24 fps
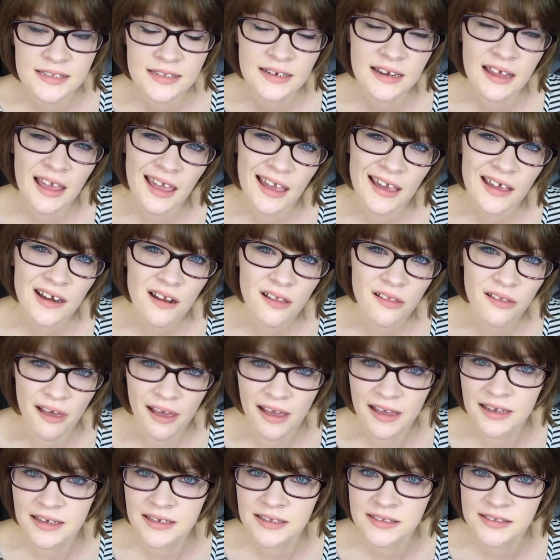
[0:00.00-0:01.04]
and
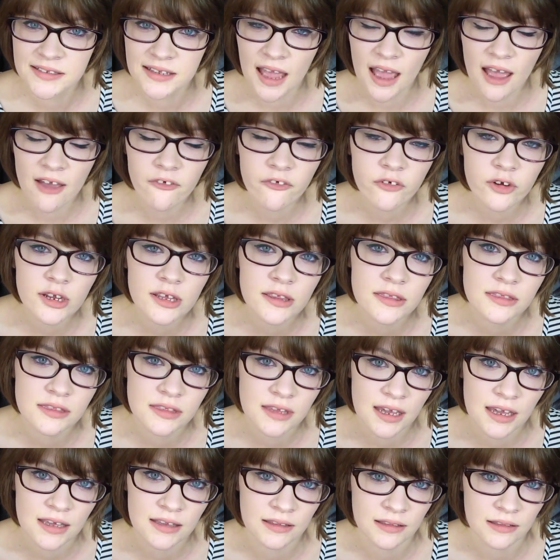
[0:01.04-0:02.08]
analyze
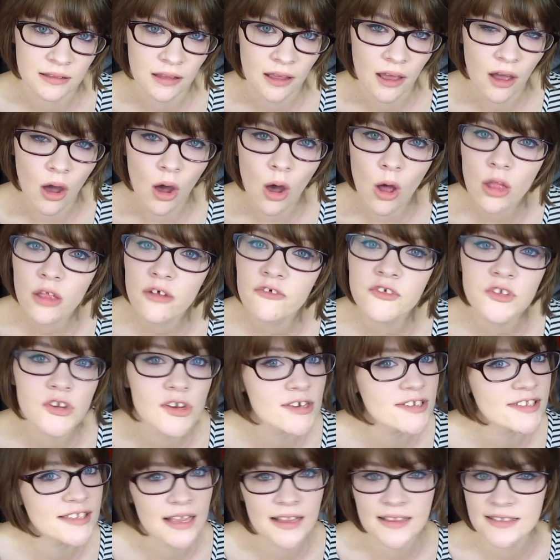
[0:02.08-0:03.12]
everything, all of
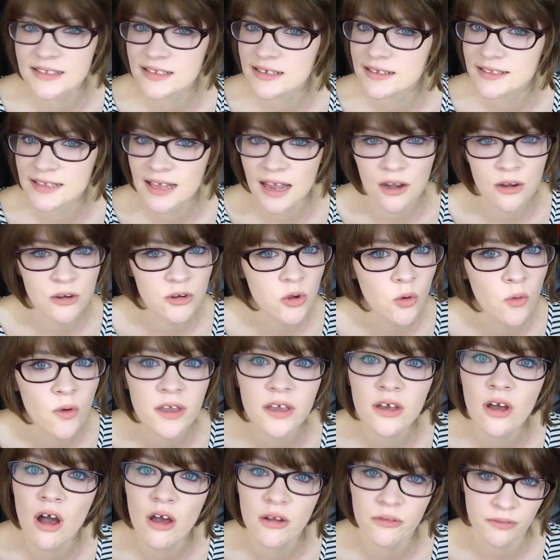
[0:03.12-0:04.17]
your senses that are
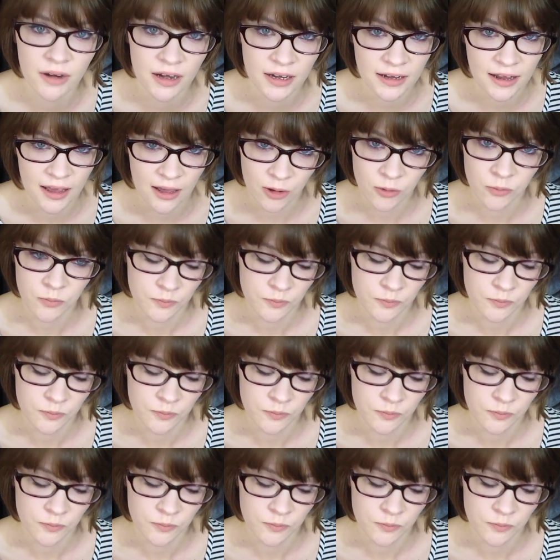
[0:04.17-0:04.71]
going on right now.